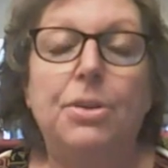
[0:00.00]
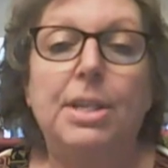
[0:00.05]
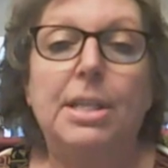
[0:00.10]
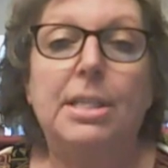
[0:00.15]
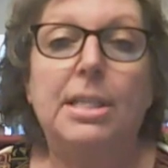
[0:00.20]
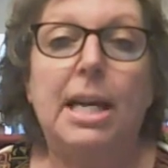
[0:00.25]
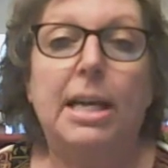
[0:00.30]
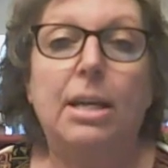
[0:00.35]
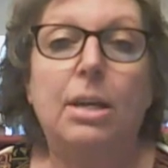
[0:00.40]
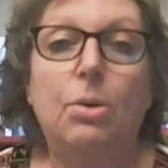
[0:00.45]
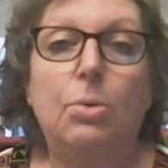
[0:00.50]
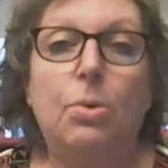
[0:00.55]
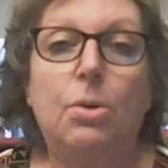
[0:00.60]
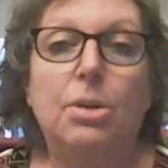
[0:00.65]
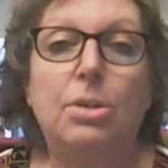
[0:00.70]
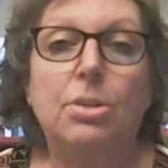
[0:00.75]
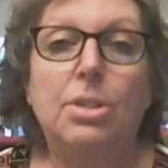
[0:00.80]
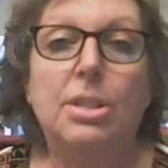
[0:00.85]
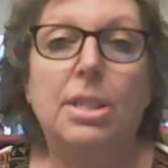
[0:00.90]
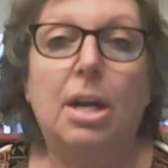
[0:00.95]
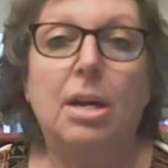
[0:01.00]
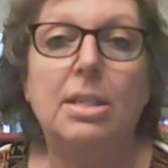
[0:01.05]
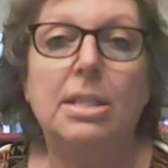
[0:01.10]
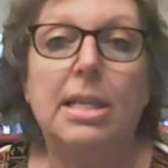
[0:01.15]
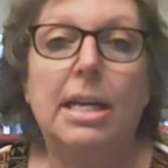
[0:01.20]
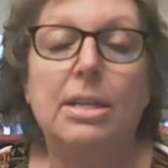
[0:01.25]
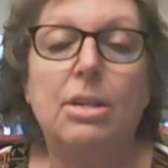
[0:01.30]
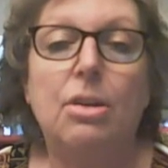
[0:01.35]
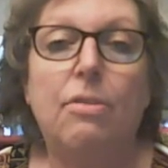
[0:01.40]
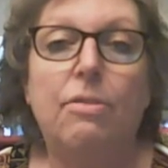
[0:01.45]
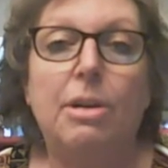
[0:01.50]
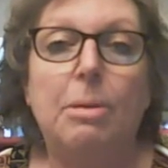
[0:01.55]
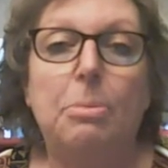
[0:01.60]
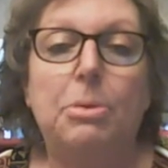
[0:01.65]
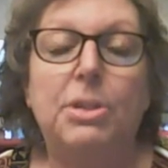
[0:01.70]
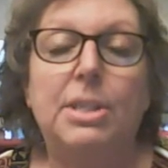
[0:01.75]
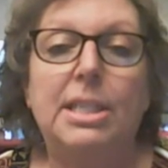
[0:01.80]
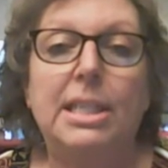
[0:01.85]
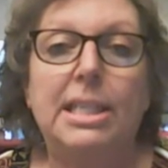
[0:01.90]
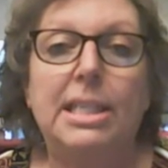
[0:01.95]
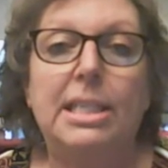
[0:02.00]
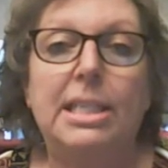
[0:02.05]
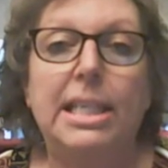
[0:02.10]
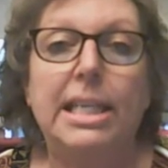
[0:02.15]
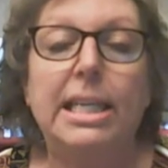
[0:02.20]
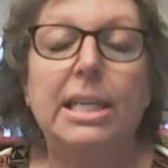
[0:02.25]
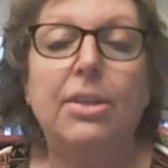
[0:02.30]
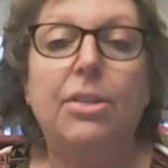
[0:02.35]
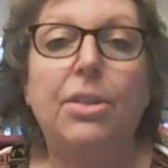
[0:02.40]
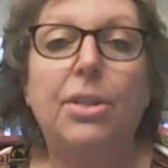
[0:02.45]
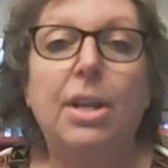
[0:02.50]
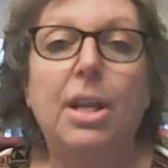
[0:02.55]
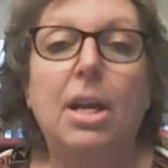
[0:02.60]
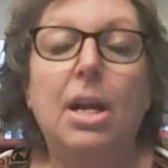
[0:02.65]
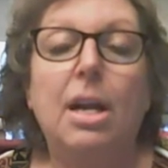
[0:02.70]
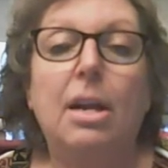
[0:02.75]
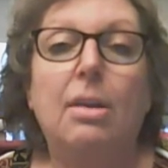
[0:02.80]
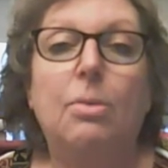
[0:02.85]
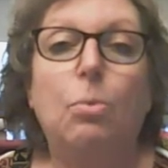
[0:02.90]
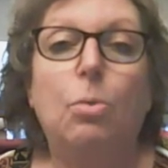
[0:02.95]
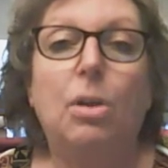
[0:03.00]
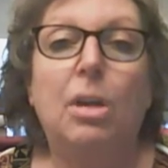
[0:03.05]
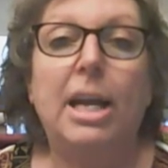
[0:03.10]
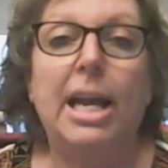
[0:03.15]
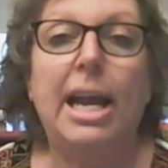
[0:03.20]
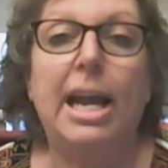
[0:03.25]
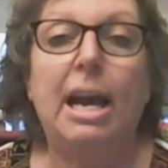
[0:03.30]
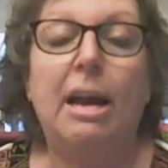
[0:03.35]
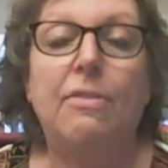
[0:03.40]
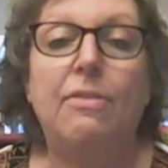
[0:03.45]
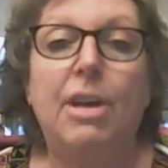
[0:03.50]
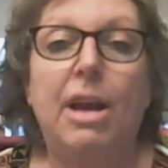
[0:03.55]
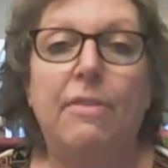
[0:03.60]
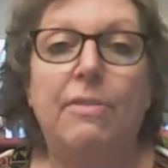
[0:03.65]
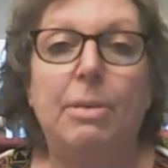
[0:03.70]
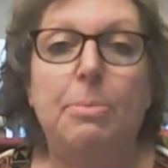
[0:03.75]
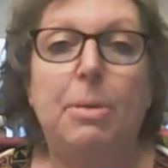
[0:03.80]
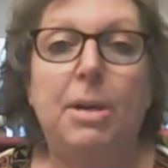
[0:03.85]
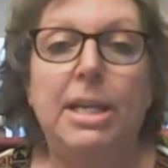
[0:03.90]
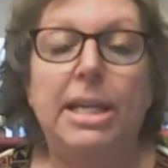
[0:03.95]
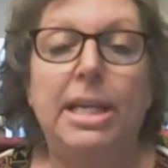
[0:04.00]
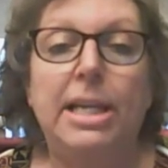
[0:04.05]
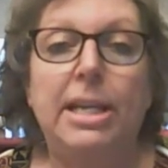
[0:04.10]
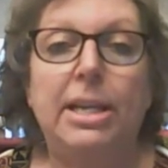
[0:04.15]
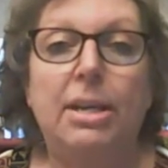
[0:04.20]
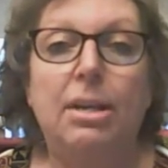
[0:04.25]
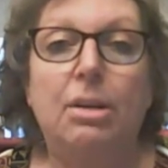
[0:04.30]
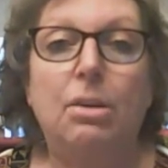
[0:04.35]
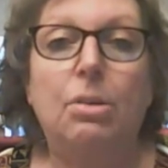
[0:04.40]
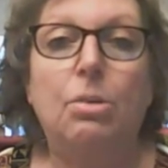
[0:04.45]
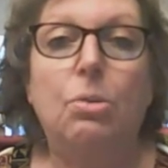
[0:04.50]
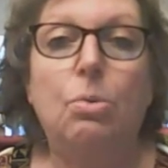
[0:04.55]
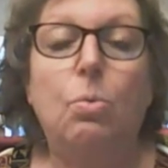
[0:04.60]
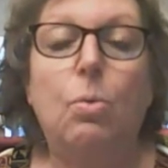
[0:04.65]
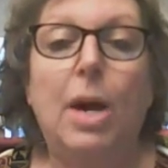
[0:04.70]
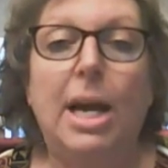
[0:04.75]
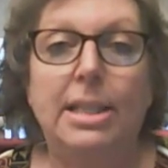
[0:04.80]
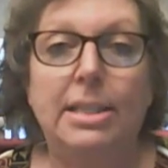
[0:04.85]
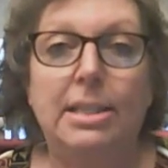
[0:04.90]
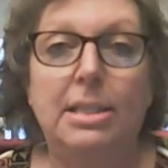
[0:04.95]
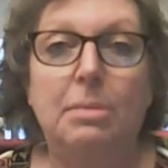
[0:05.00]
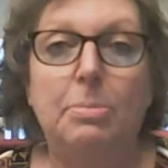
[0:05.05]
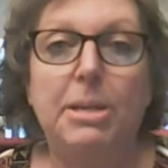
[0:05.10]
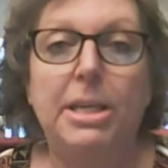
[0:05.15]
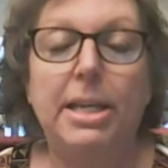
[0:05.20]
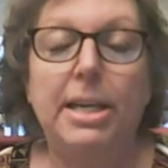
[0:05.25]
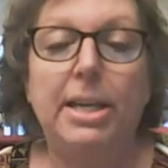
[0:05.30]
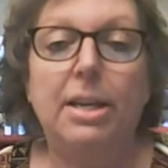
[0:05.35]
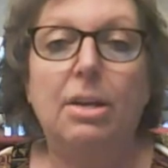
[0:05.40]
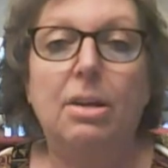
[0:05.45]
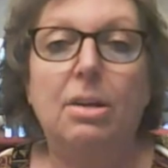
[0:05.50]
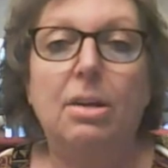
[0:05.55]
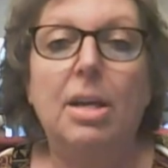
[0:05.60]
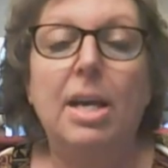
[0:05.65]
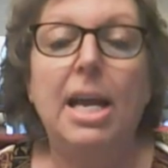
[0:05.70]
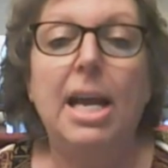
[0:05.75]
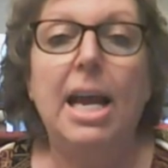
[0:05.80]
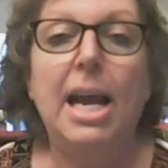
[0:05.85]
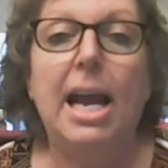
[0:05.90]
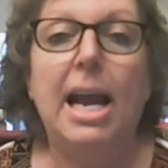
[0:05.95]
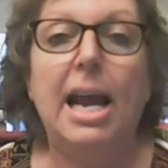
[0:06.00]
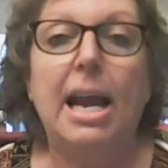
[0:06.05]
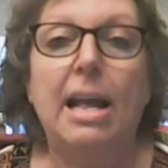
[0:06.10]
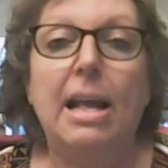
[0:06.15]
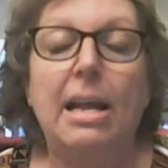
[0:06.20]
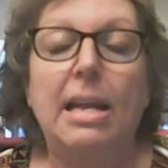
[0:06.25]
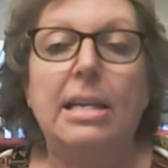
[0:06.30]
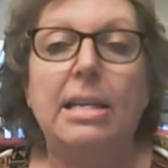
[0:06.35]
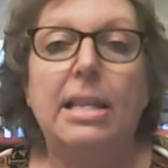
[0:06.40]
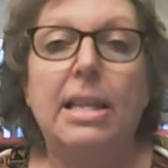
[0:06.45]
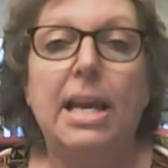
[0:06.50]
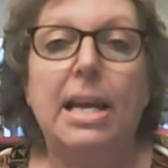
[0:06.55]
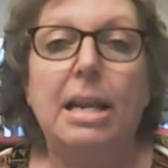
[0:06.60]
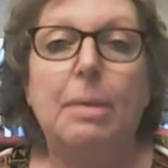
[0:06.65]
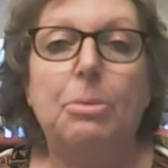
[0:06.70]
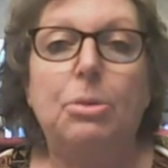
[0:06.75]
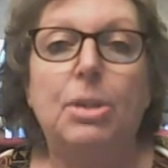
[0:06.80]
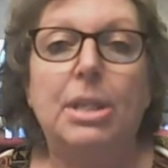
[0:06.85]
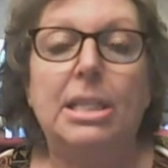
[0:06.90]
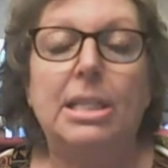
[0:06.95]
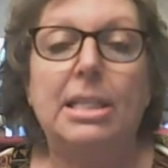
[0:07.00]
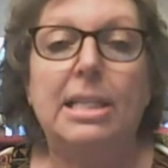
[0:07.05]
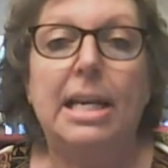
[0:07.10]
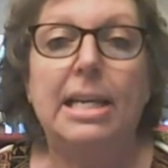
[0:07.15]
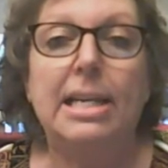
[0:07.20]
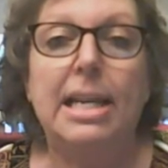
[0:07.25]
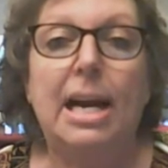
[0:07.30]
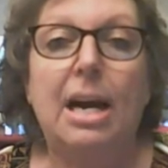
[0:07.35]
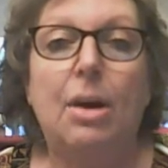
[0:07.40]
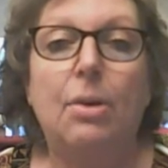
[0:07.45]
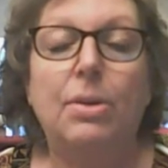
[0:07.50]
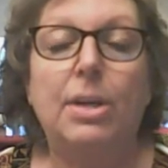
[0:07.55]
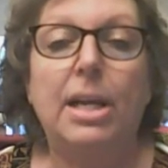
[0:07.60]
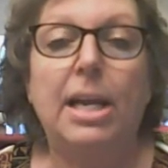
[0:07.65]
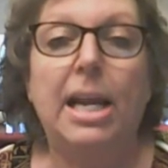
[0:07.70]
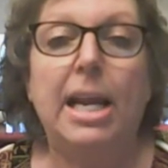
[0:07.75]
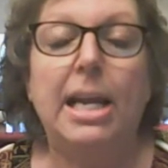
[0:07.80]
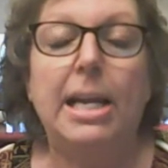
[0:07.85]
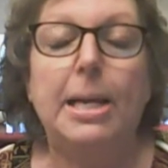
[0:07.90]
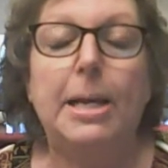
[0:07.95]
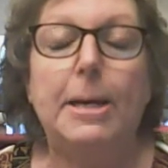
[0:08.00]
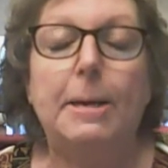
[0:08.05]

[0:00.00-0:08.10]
the second quarter starts on November 16th, we'll have everybody here who wants to be here, and then I'm going to send out a